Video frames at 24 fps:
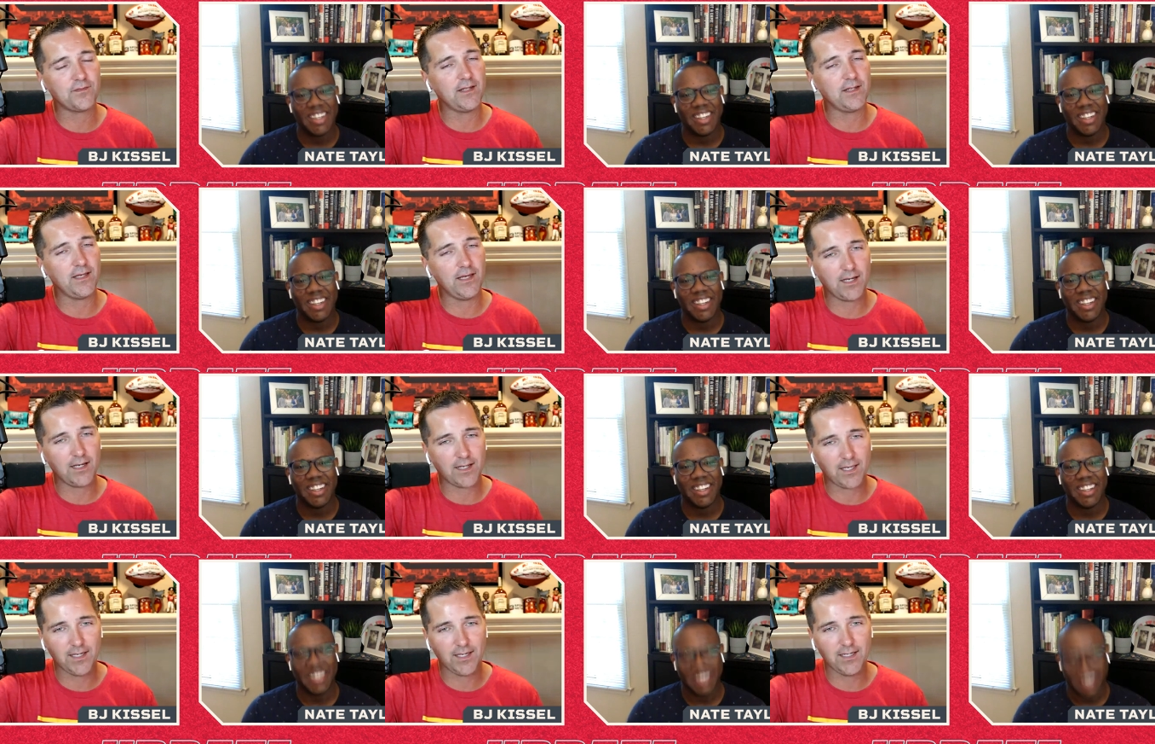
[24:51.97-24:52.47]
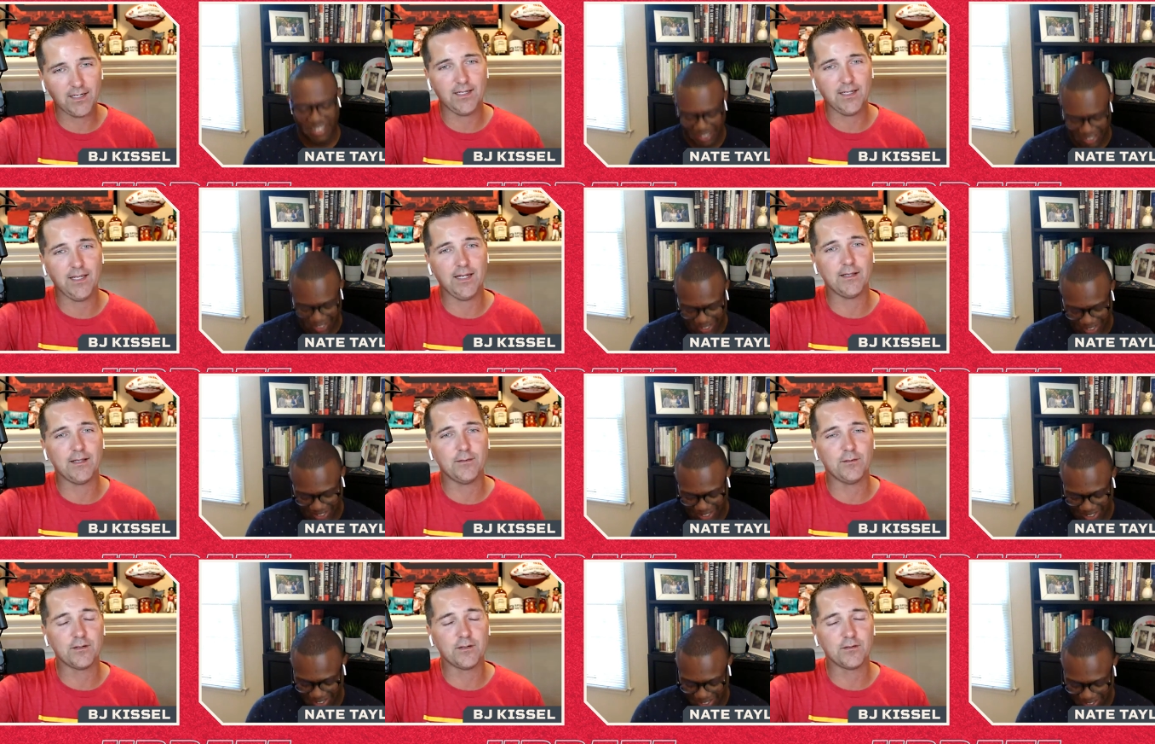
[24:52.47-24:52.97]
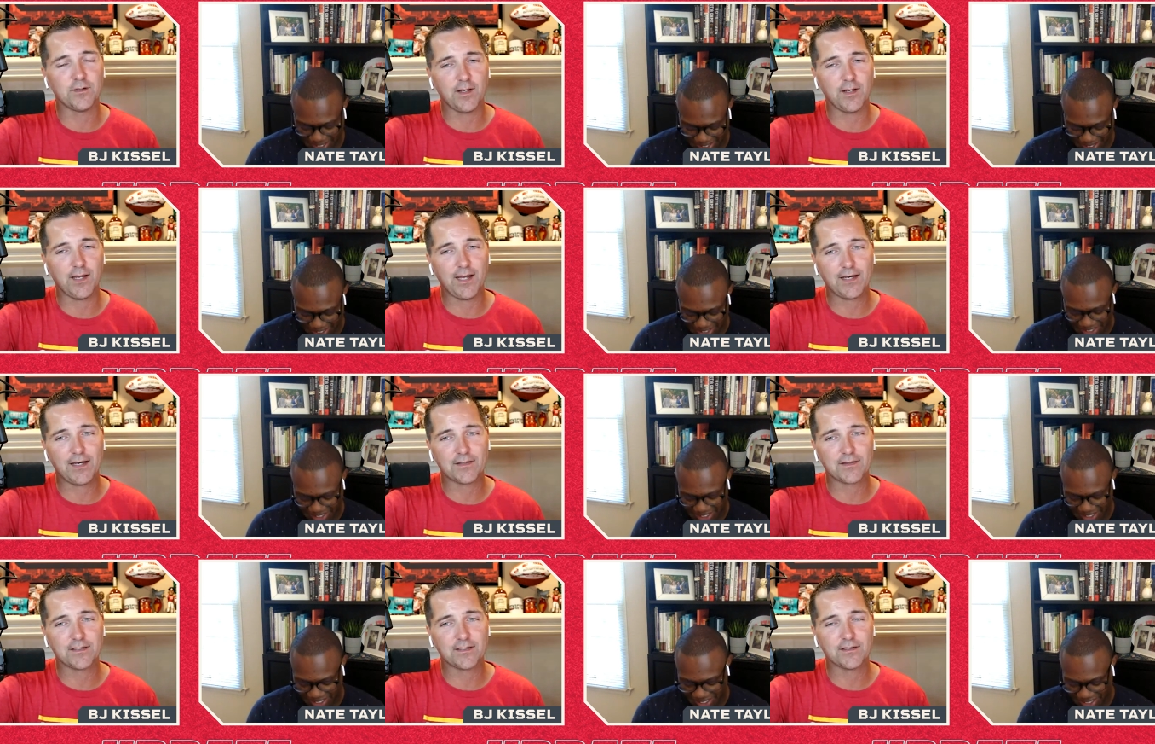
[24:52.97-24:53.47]
Speaker 1: And, again, anyone
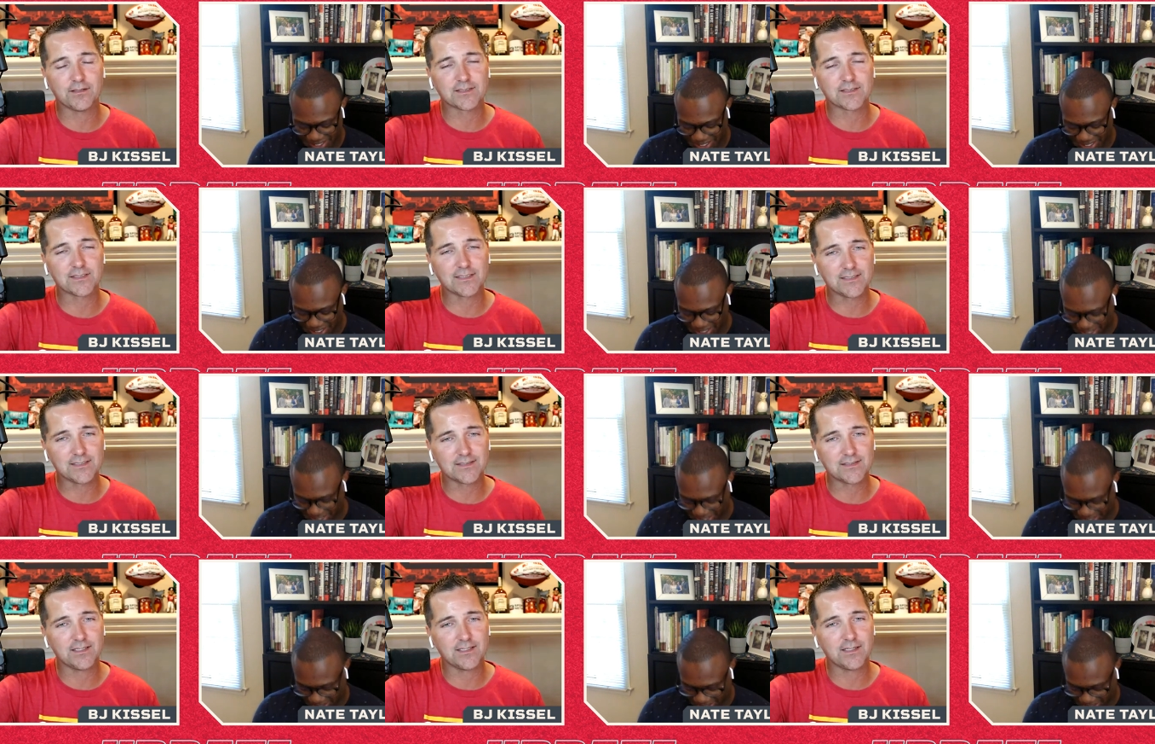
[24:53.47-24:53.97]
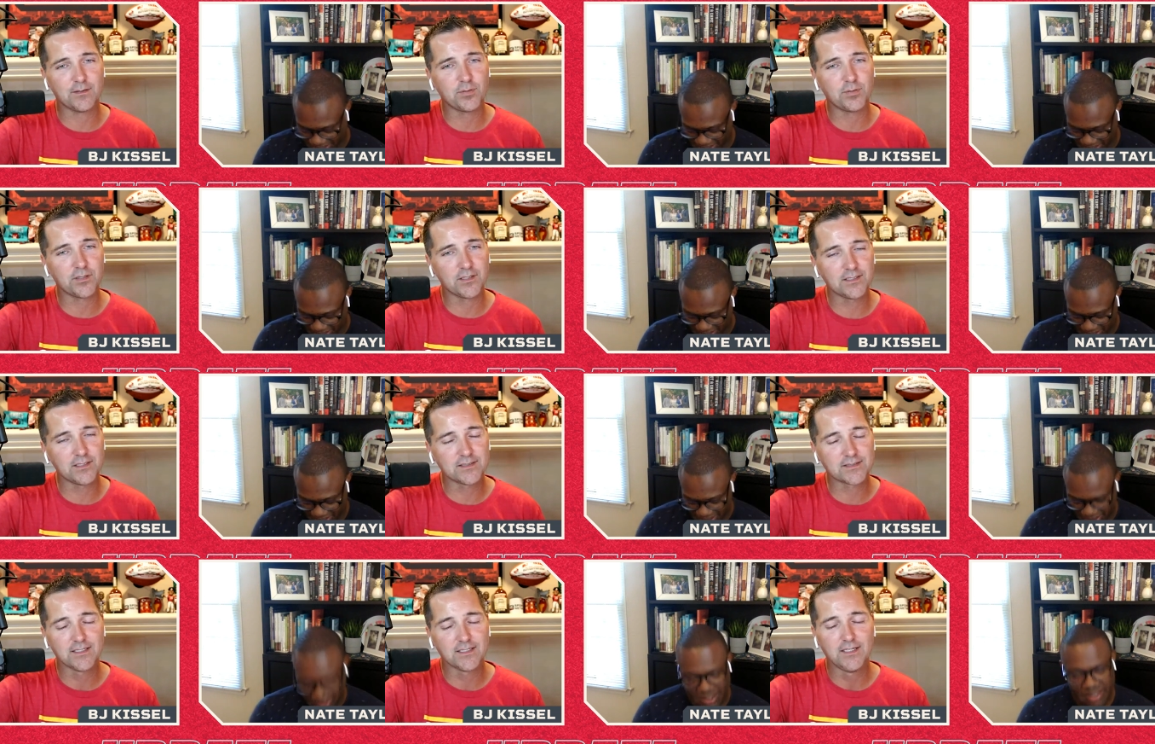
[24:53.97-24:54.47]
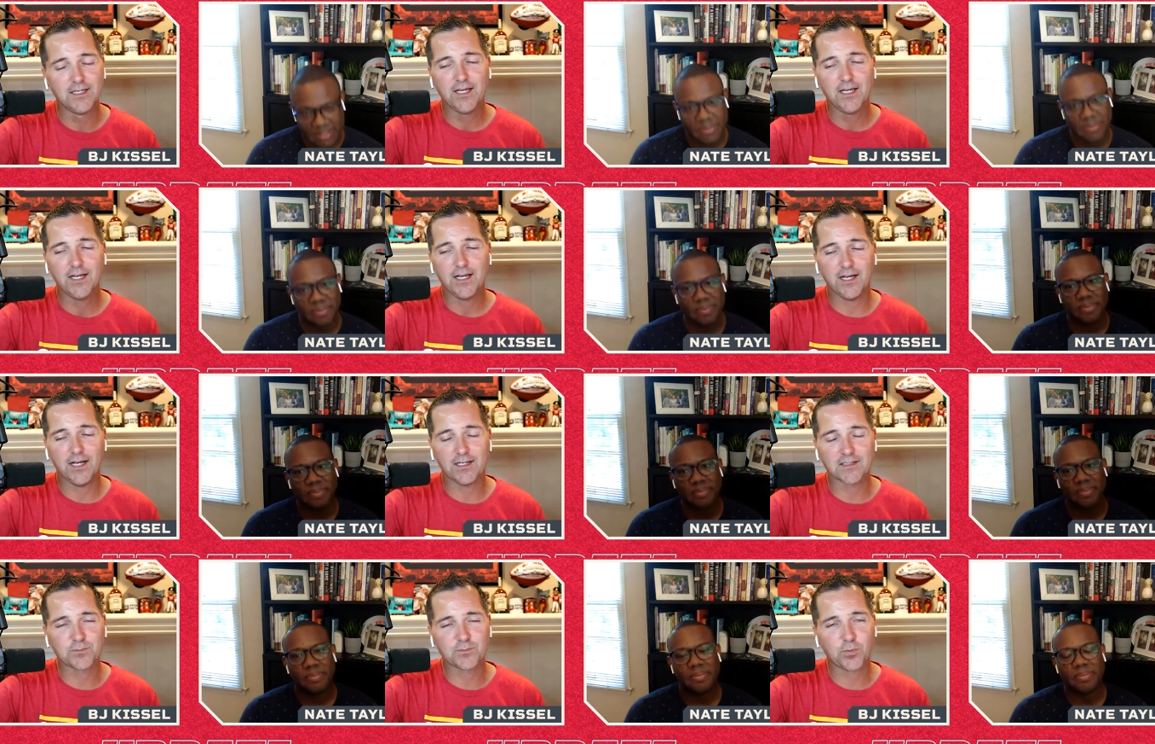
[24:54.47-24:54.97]
out there is listening, please
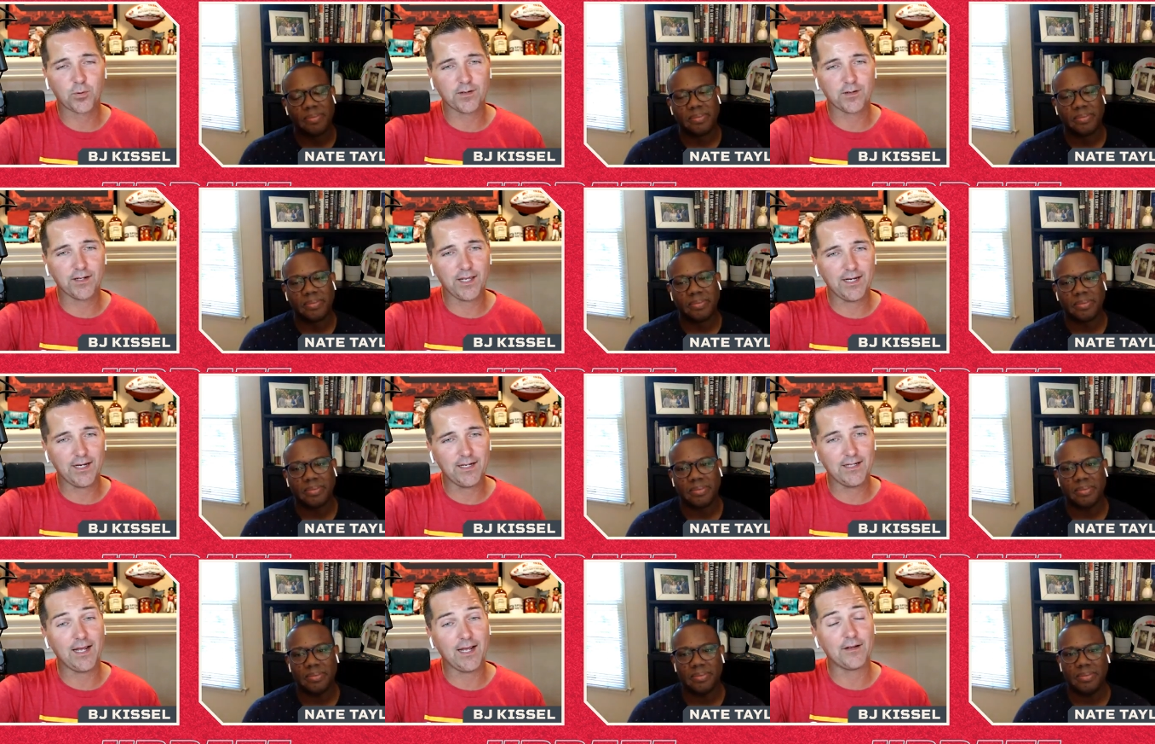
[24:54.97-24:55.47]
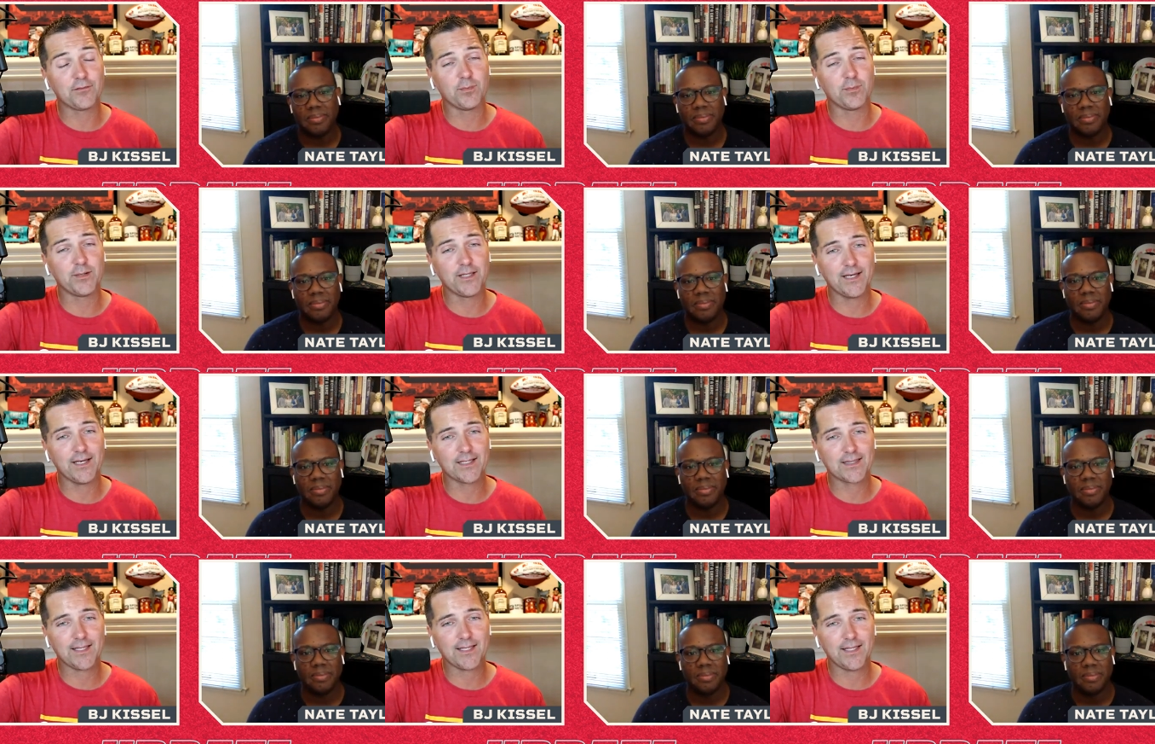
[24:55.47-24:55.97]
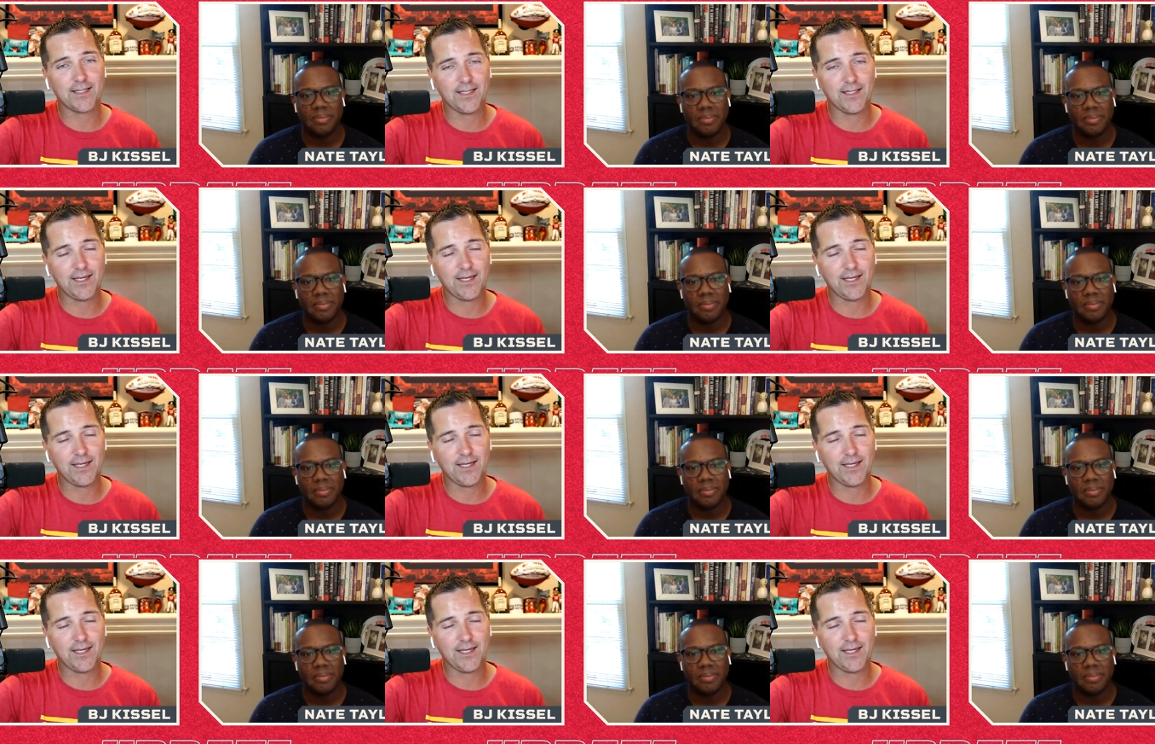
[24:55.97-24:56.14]
support Nate and everybody at